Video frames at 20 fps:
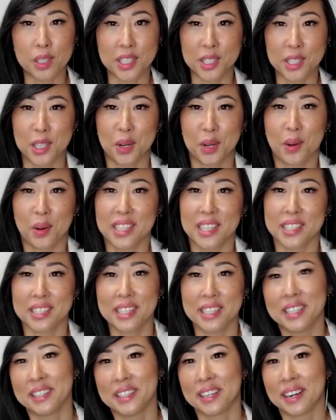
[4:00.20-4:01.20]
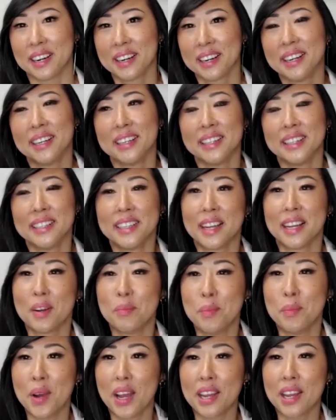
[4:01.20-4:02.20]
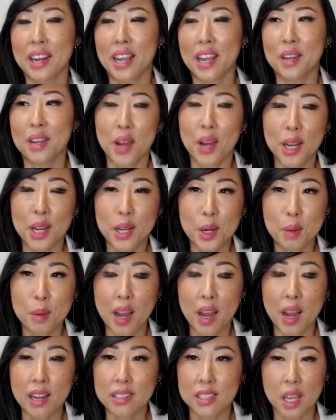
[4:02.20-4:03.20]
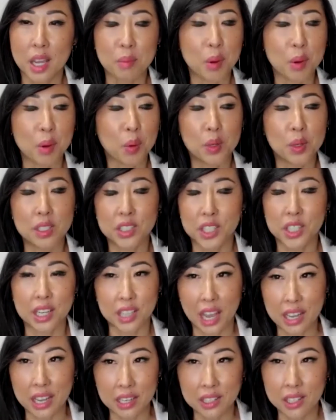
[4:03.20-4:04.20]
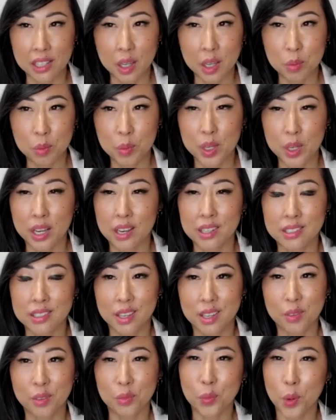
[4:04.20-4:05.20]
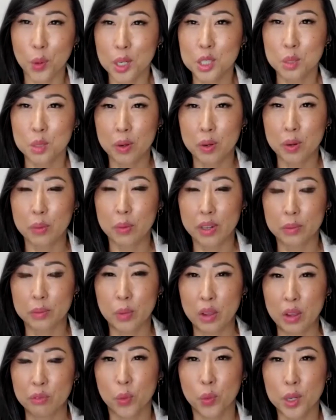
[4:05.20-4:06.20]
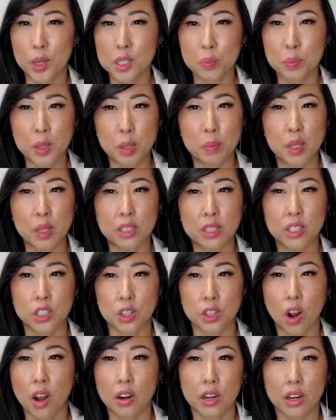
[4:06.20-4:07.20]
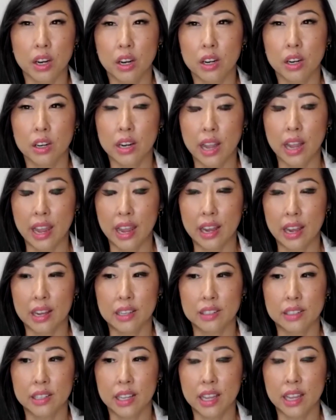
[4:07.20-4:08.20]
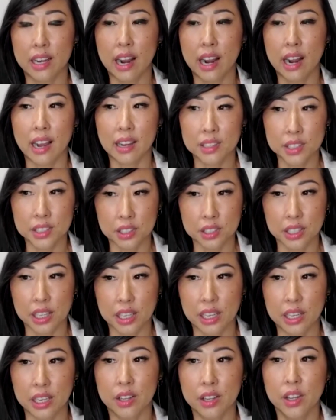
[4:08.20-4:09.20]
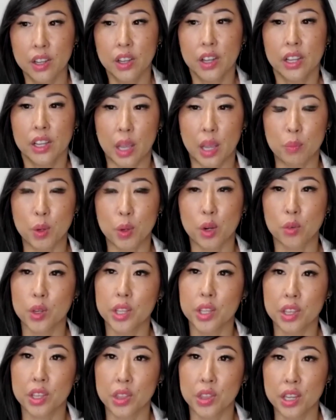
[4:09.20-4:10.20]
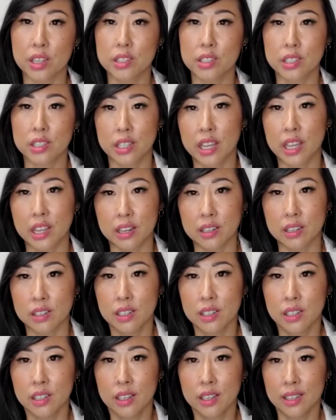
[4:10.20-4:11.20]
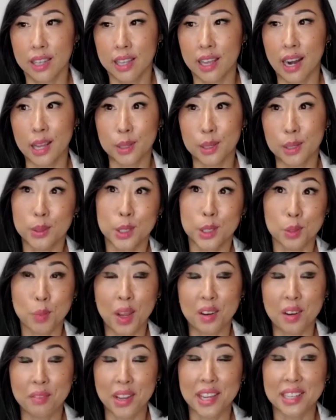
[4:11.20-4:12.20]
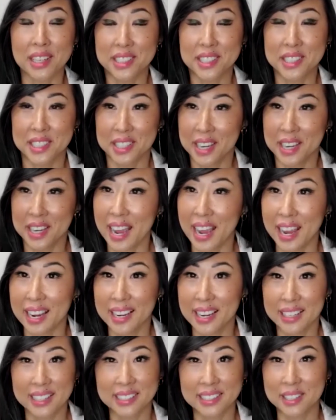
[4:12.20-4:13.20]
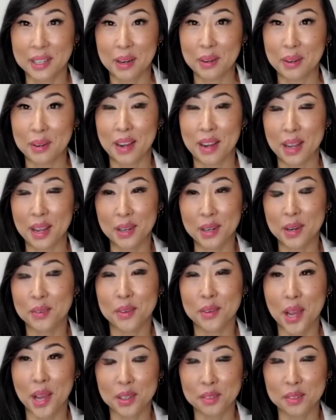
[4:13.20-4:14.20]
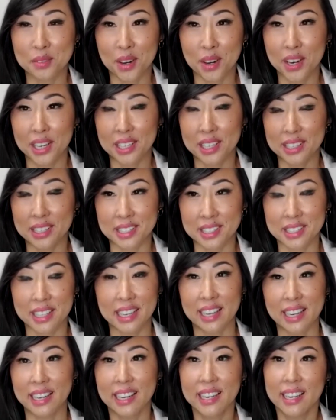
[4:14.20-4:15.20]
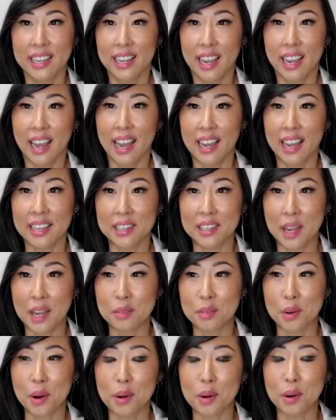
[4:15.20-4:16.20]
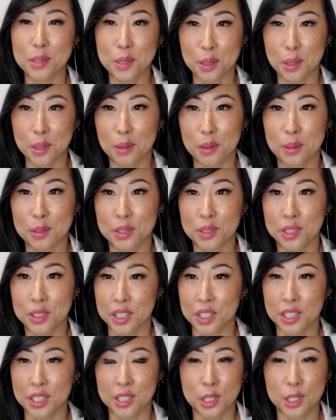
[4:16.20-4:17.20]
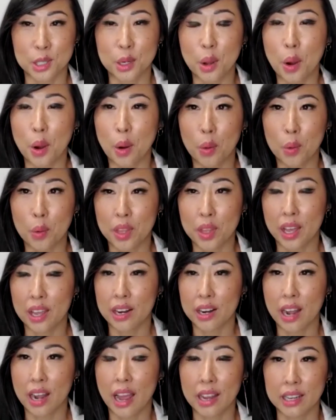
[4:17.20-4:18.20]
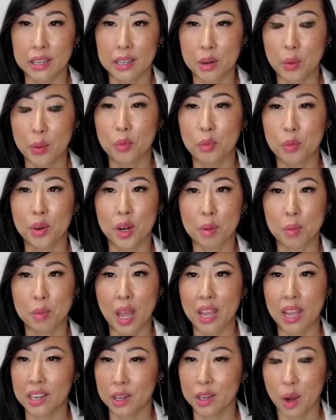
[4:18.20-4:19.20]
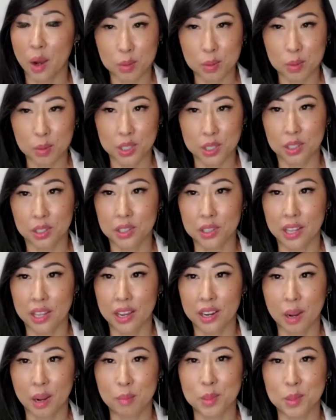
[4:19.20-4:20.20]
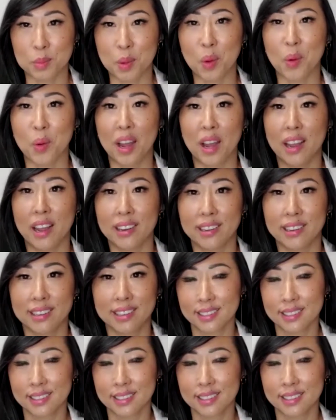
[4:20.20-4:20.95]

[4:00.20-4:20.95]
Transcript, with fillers: situation either. But if I could go back in time, I wouldn't change anything because it forced me, it forced me to be stronger and it actually gave me a really thick skin that I use to my advantage today. And you know, I don't get rattled very easily. And I've also just know that I can overcome any obstacle that comes my way.